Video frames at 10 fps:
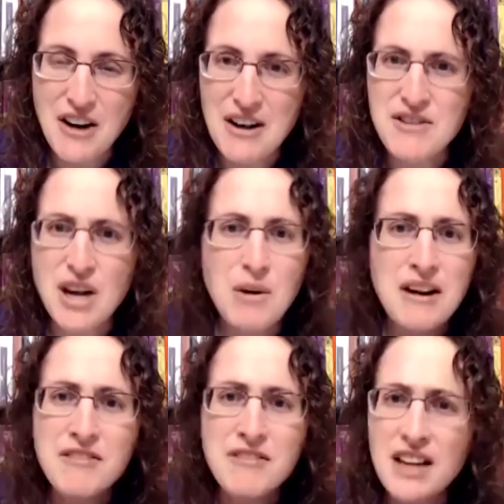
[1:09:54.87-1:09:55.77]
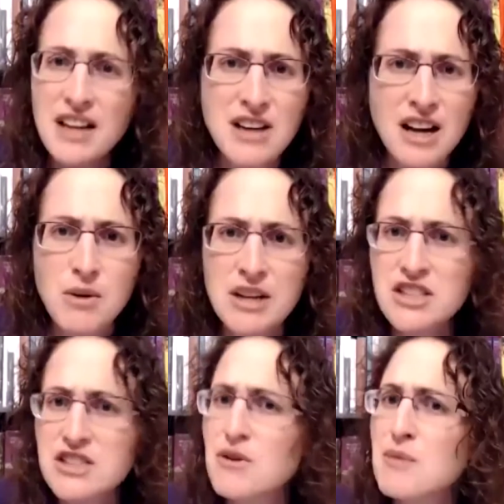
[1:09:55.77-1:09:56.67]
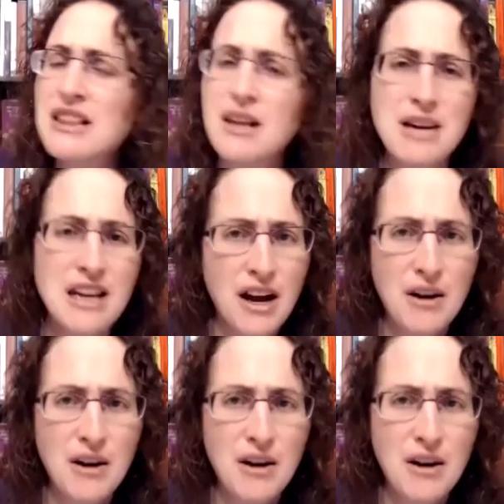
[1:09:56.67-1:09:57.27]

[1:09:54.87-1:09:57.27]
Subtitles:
if y'all want to find me, you got questions for me, let me know.